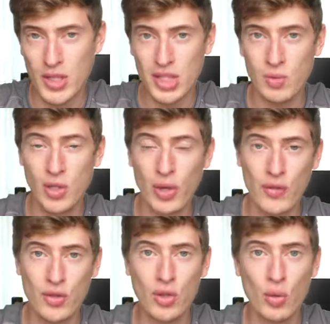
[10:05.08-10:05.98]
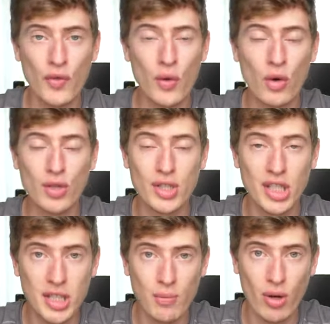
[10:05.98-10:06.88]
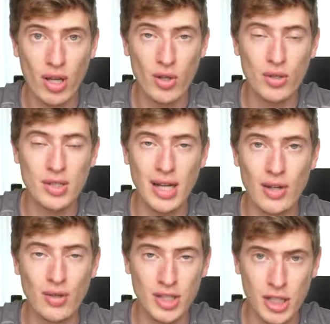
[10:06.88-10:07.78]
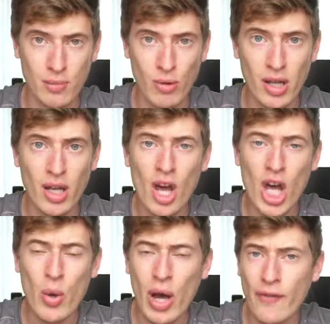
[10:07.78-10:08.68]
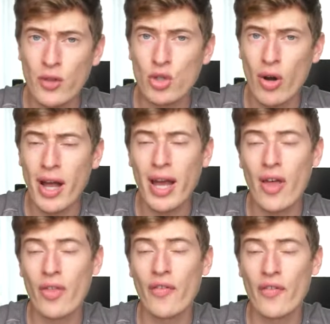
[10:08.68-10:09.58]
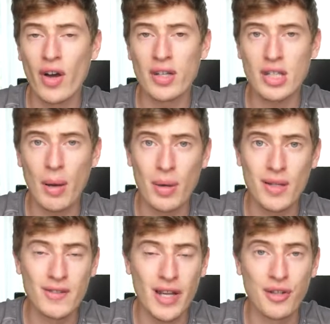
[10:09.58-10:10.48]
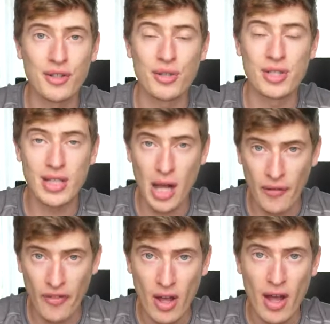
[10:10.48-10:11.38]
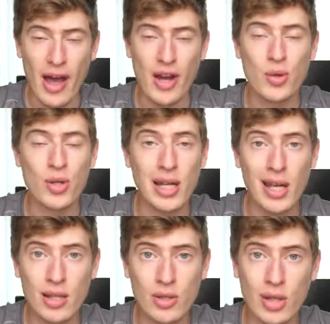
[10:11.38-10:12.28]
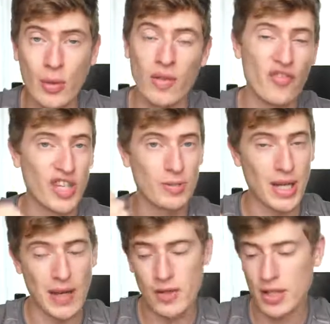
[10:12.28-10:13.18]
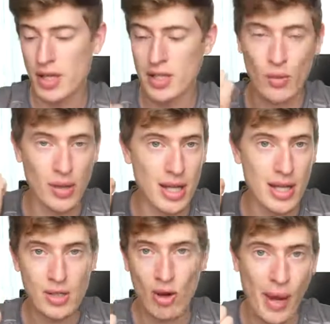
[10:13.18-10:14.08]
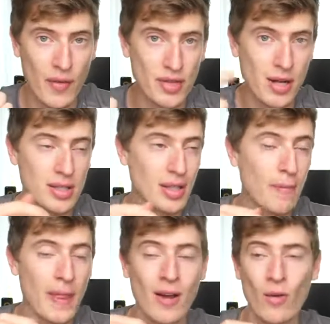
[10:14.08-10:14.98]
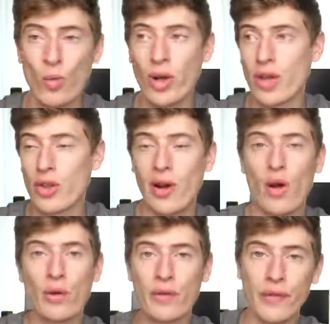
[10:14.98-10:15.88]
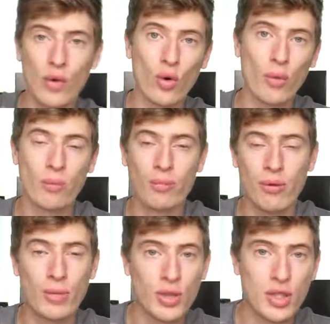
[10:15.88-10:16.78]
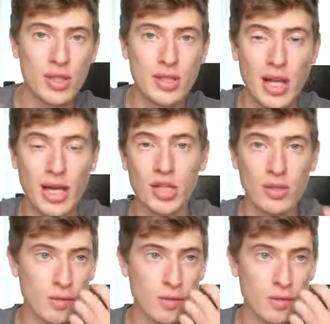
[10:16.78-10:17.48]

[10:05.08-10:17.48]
this is what you have to do. If you're on Teespring and you're selling on Teespring, you have to try and get the first couple of sales yourself. And you can either do that with Facebook advertising, with Instagram advertising, with long form promotions like